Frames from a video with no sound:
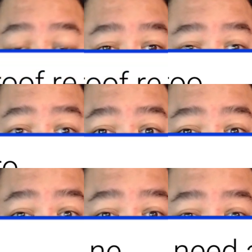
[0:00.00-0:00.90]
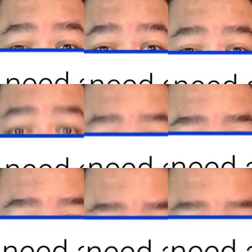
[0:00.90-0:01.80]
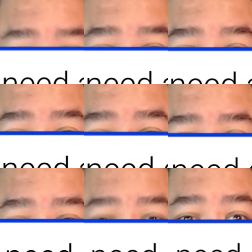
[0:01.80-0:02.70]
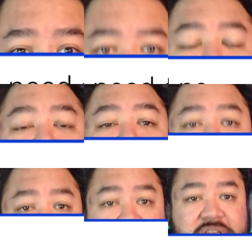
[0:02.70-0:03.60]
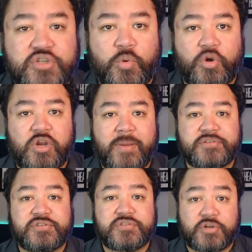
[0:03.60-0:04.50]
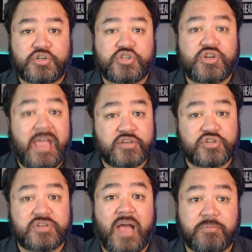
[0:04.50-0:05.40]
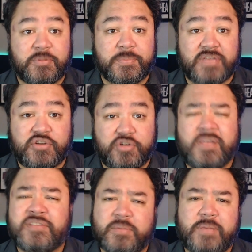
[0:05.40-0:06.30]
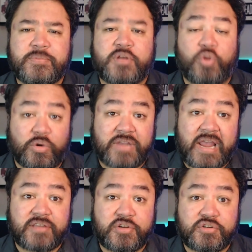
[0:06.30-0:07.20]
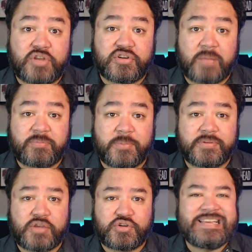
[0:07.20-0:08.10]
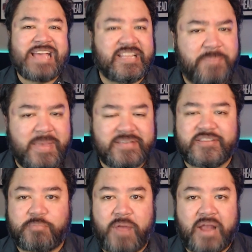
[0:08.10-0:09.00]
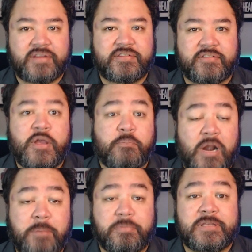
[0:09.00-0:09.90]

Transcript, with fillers: do I need a new roof in search engines like Google, you need to worry about search engine optimization, sometimes called organic search engine optimization. It's basically the practice of properly